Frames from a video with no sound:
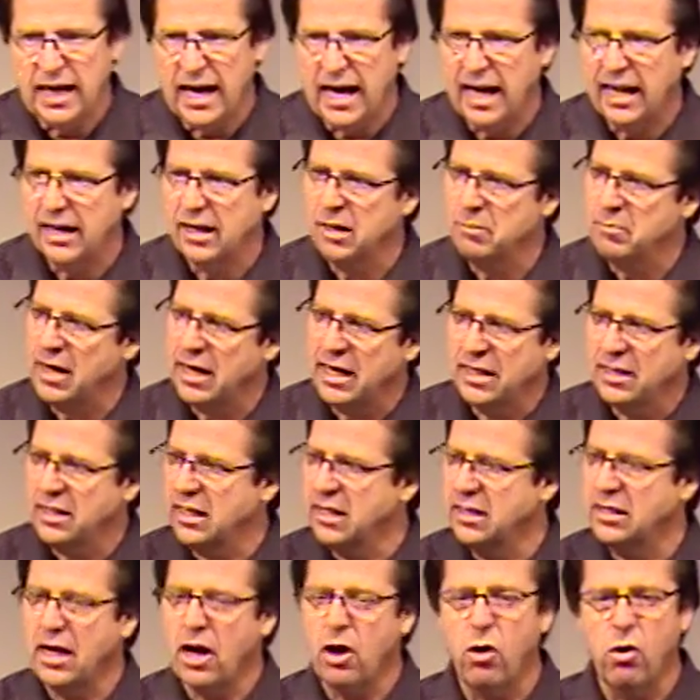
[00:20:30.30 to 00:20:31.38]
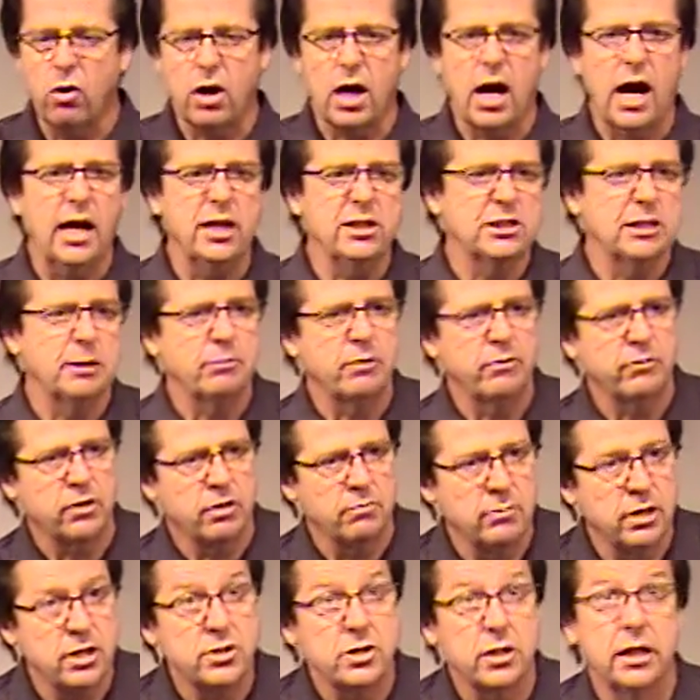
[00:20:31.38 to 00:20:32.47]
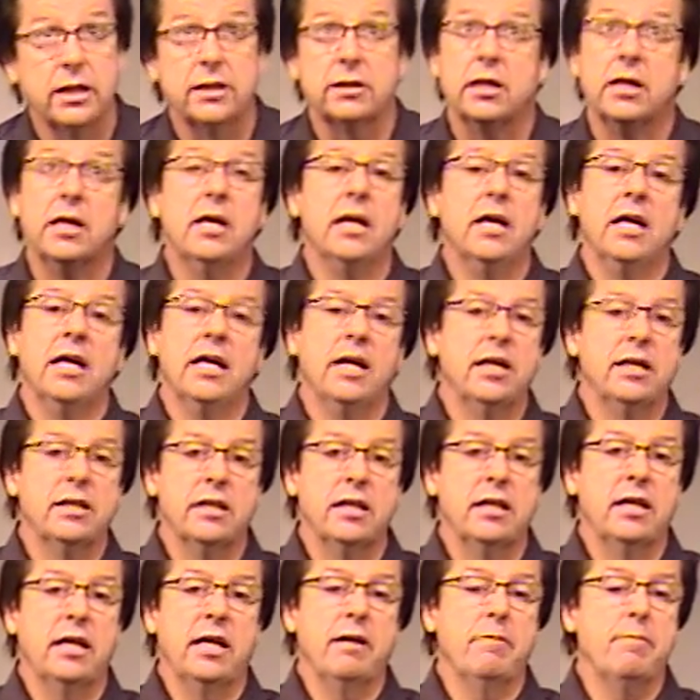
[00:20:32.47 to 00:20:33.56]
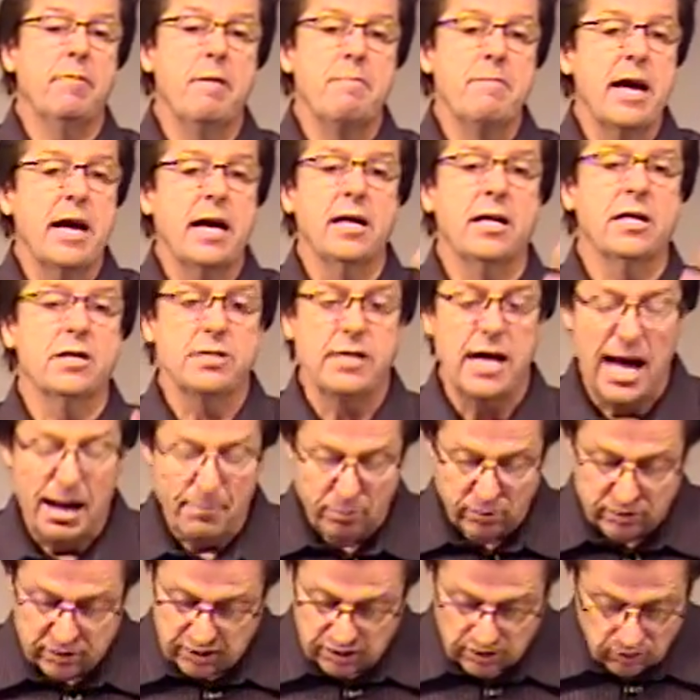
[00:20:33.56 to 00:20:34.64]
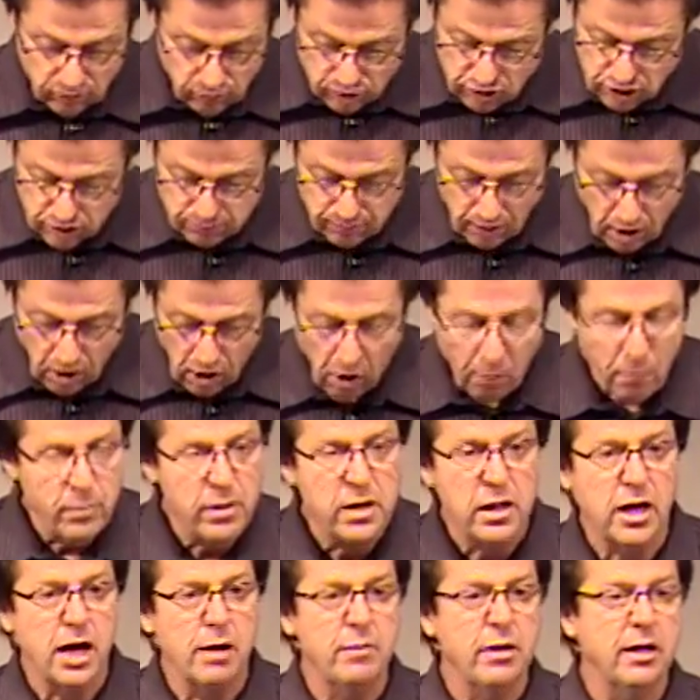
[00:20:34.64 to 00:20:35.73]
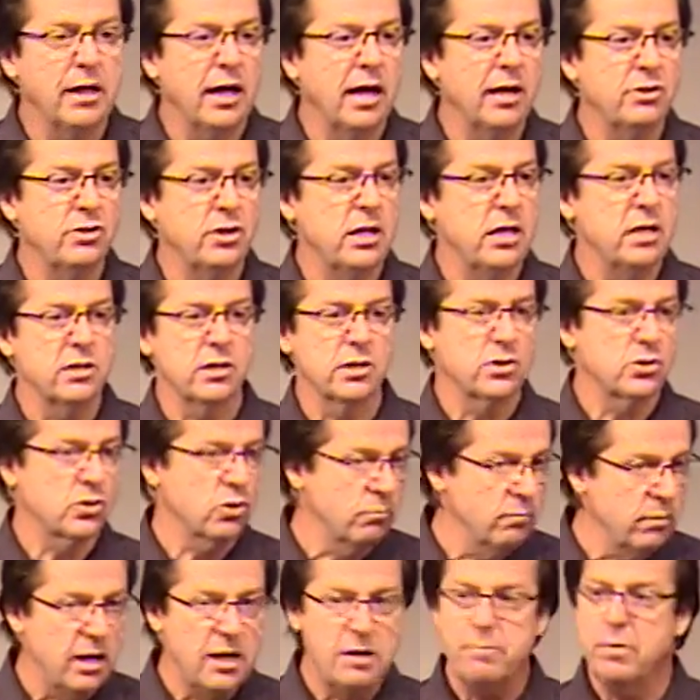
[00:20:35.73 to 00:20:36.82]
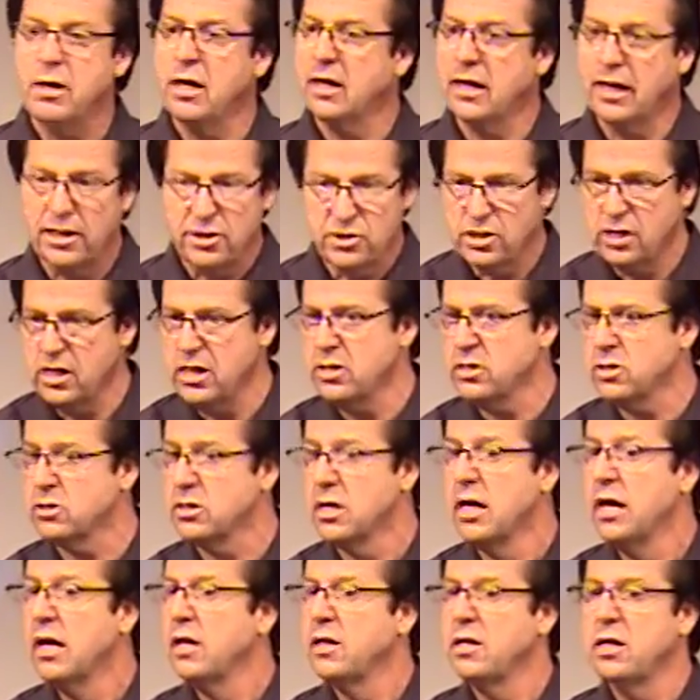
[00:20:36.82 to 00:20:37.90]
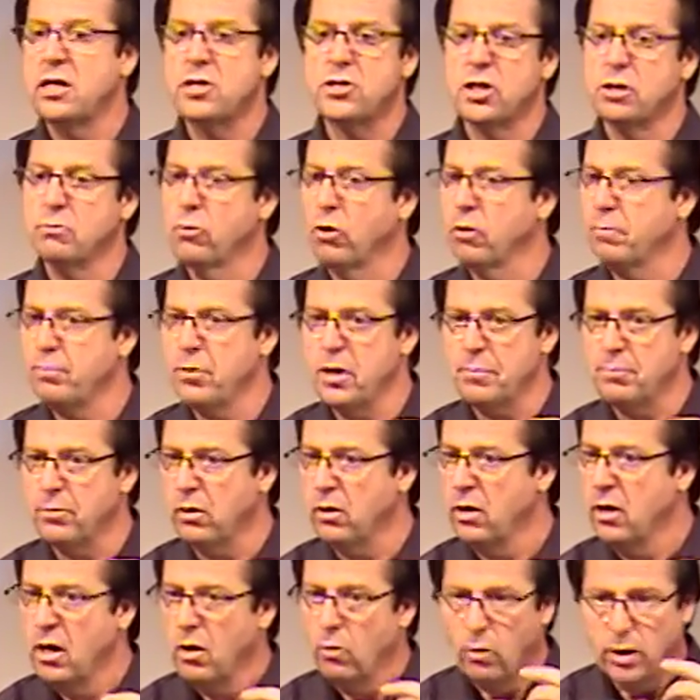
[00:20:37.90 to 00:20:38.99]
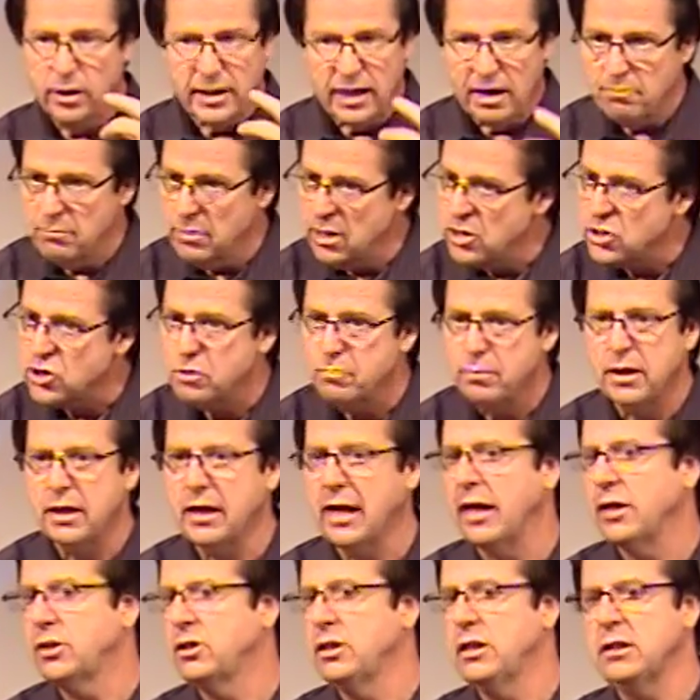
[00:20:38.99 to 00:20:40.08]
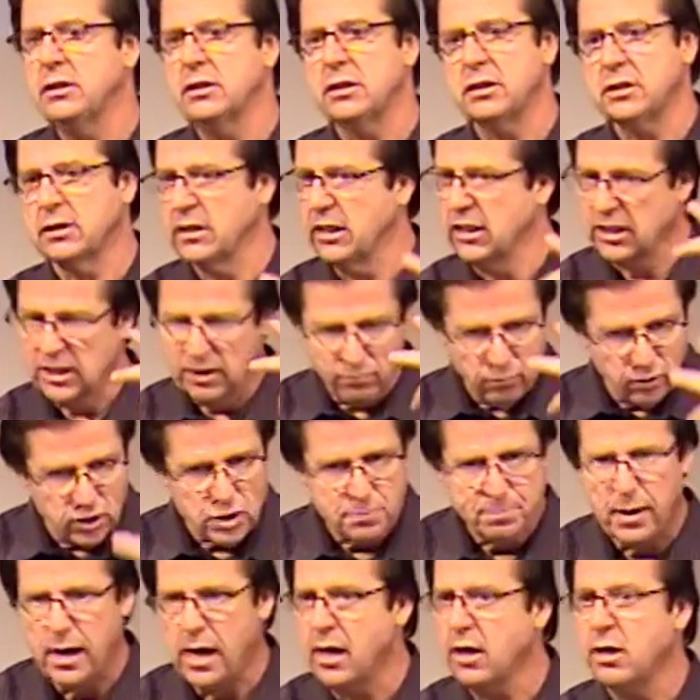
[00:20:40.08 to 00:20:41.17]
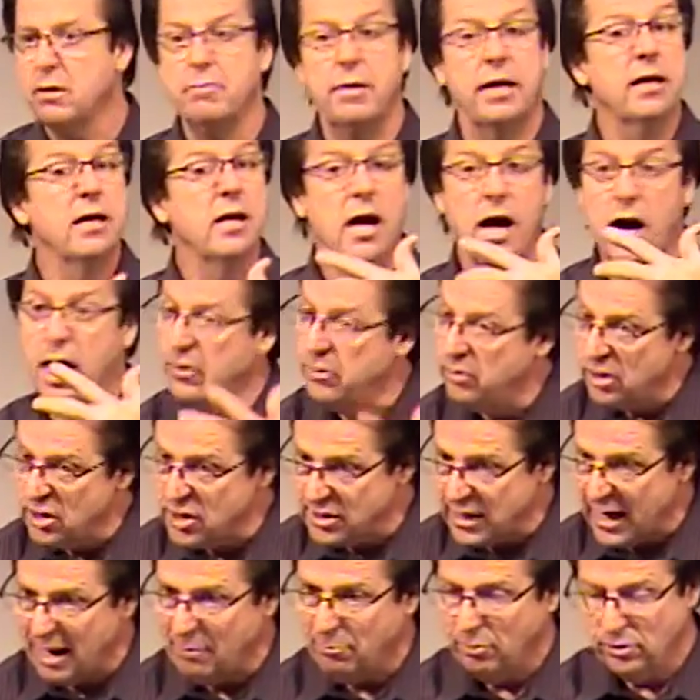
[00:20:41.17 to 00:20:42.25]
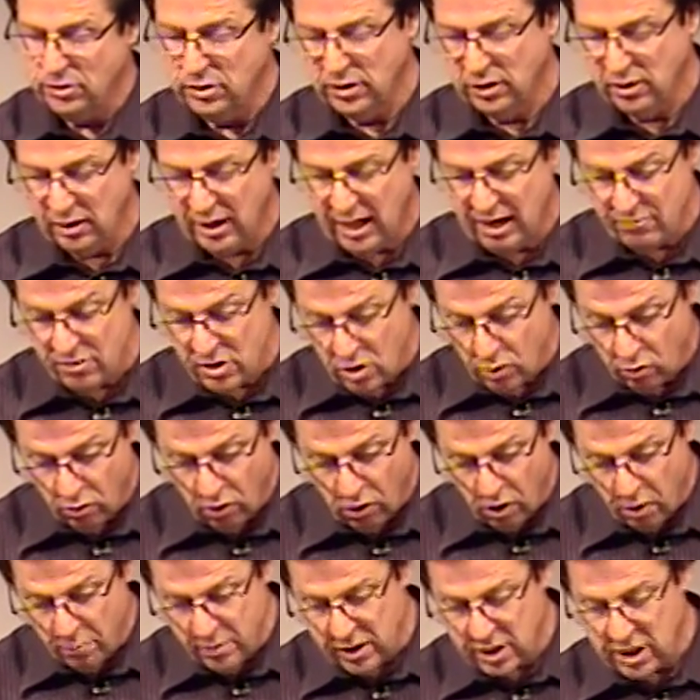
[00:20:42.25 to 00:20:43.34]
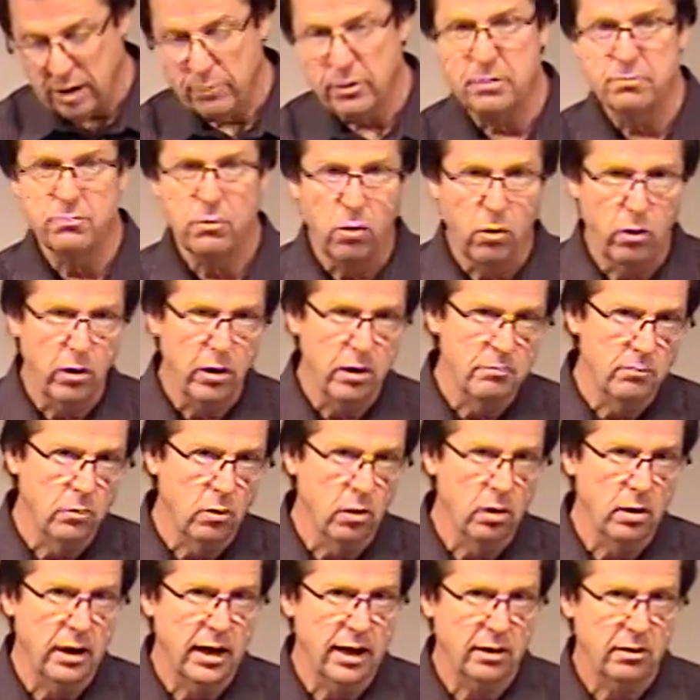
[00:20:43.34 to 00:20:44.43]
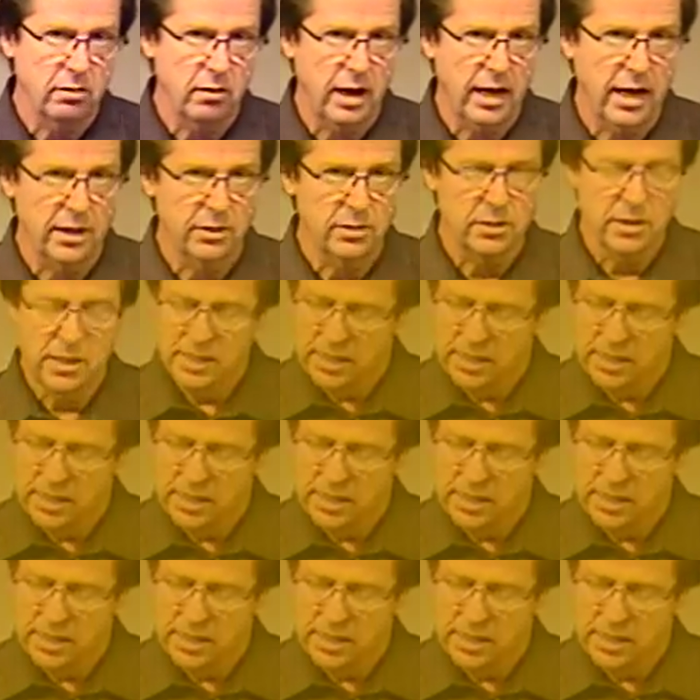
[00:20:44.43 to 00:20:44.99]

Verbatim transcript: idea, and, and the whole concept of commission is, is, is, is uh, making disciples is that we're just all becoming like Jesus. So me being like Jesus, teaching more people what that means to be like Jesus, seeing them respond and make other disciples in their life, we're all becoming more and more like Christ